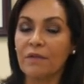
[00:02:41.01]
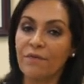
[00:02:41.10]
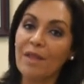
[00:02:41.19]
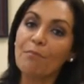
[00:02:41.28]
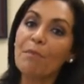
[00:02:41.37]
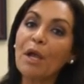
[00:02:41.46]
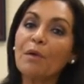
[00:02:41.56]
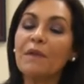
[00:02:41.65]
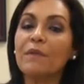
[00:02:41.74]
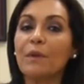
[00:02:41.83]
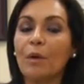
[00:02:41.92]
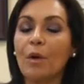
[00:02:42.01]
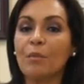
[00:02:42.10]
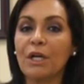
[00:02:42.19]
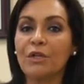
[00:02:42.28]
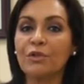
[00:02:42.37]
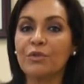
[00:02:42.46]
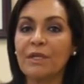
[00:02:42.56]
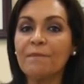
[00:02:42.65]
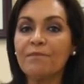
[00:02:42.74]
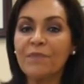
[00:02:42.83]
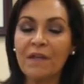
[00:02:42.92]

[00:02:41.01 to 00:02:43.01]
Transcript: If they marry in their home country,